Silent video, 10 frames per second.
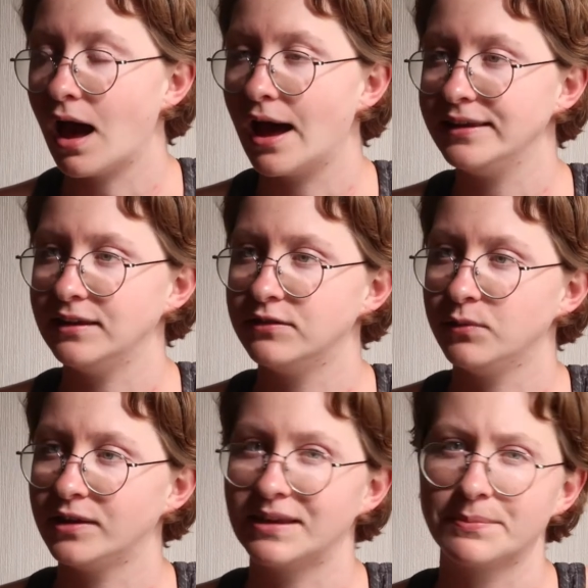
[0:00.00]
I need
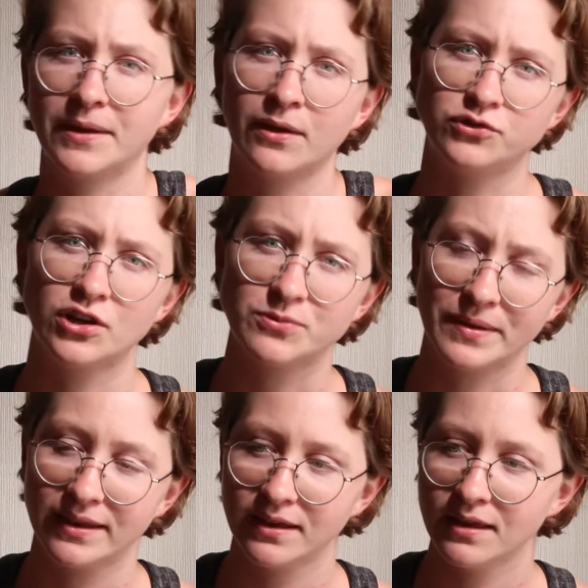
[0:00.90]
to accept my own
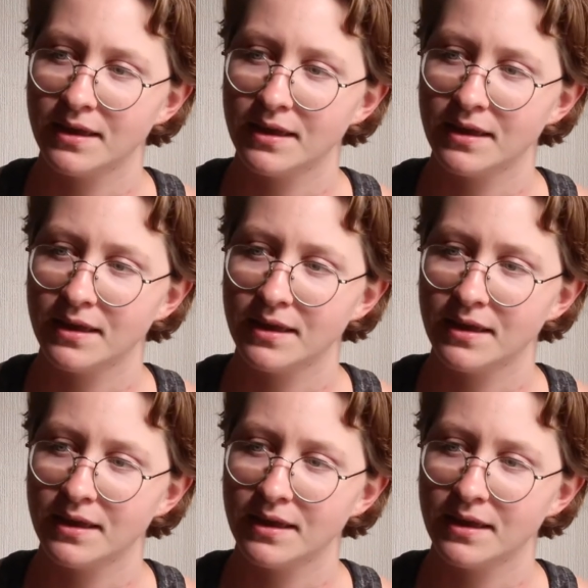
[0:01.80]
judgment.